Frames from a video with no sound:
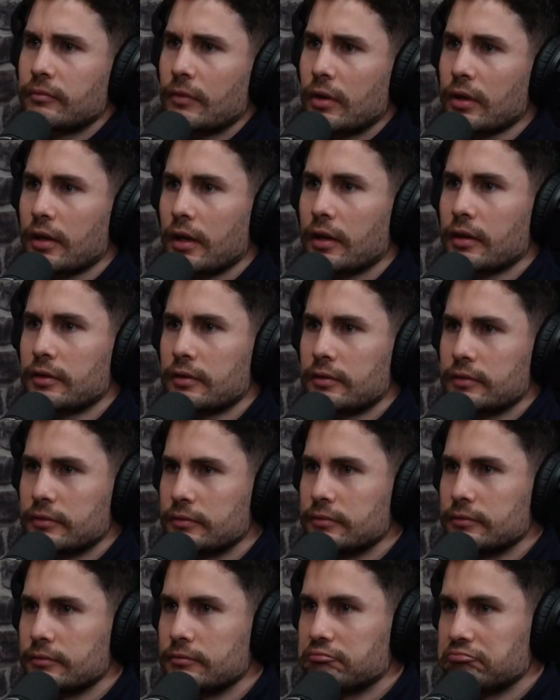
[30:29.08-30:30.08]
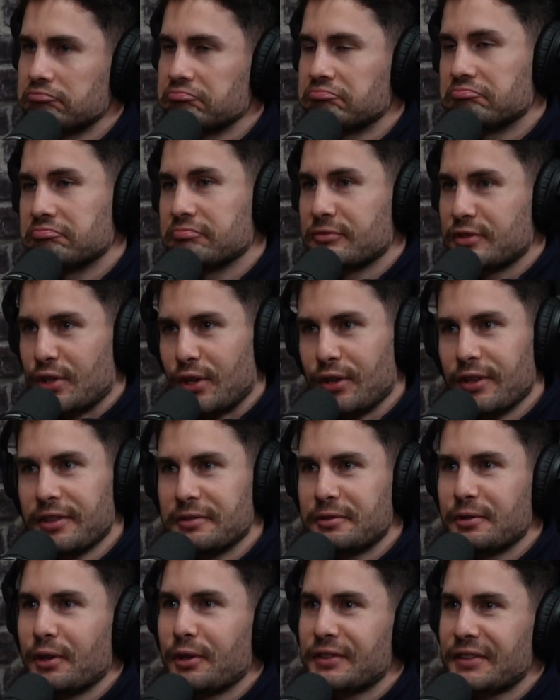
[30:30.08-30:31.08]
Okay.
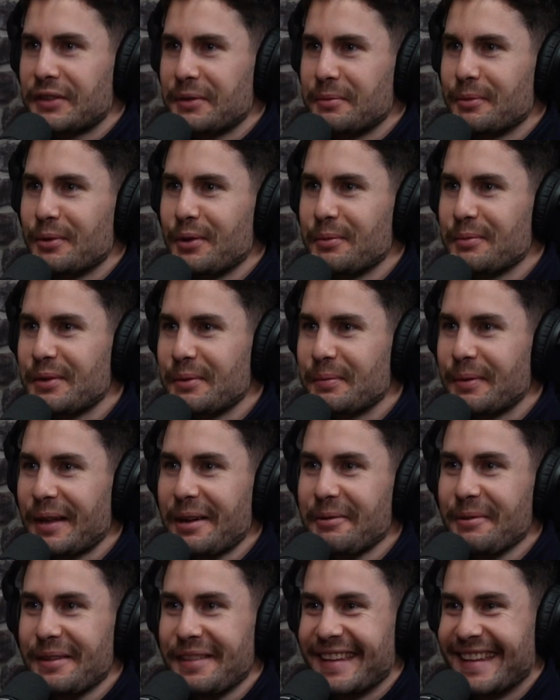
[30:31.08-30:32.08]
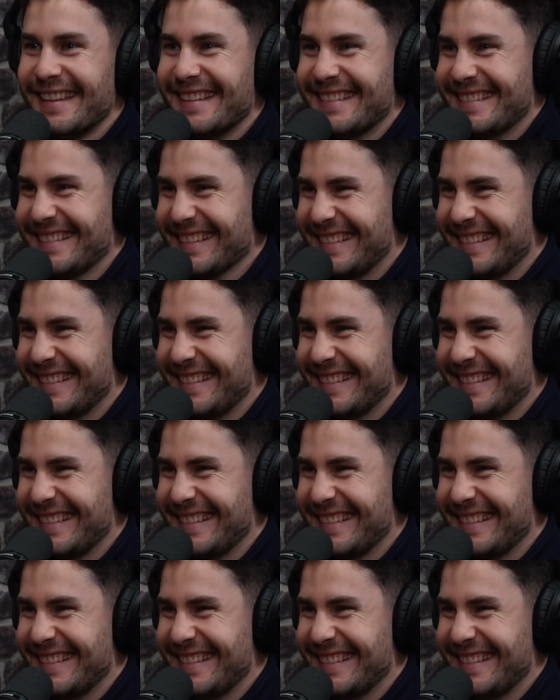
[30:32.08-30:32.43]
Solid. Got some room to play with then.